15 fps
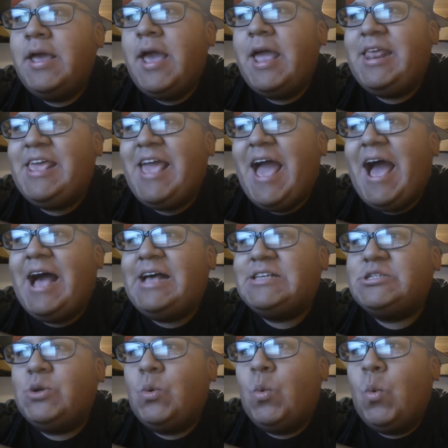and he
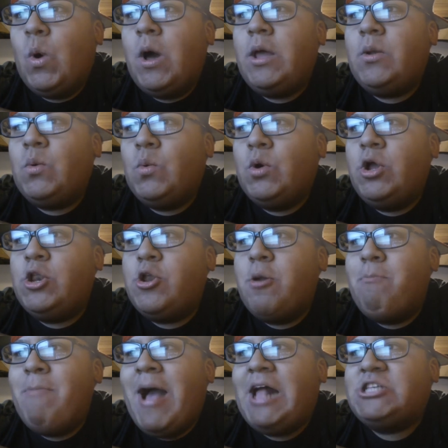asked, "What would your
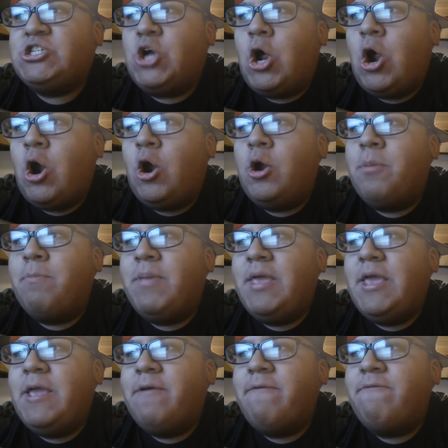match card
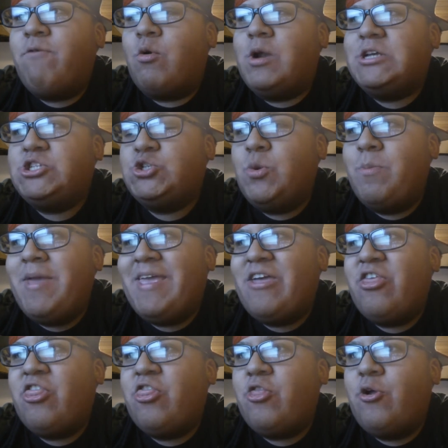be for
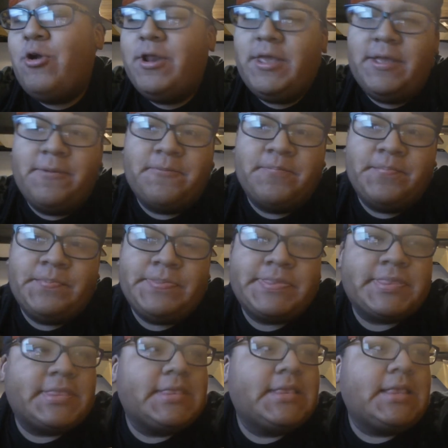WrestleMania 30?"
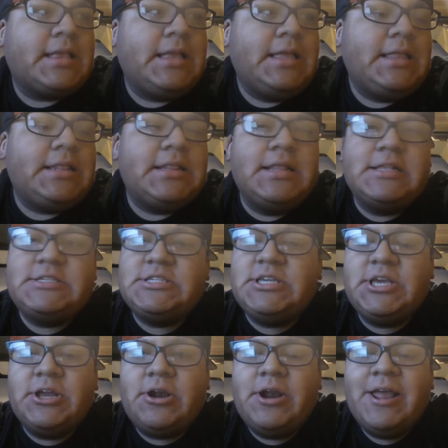Let's
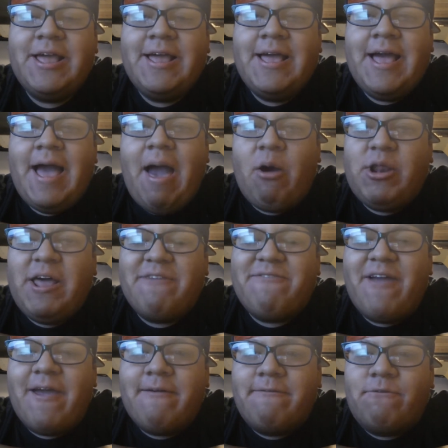see here. I would
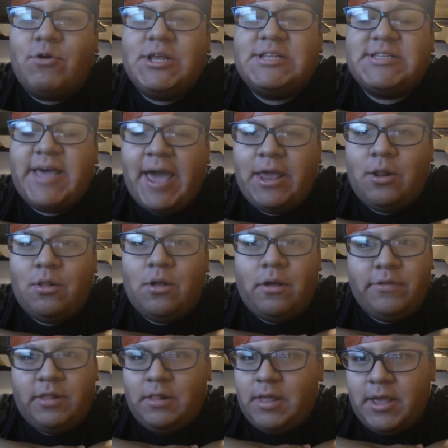have every title
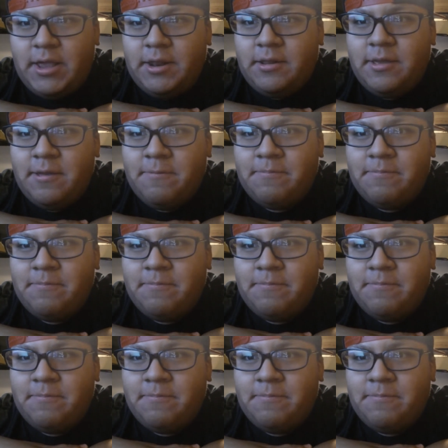on the line.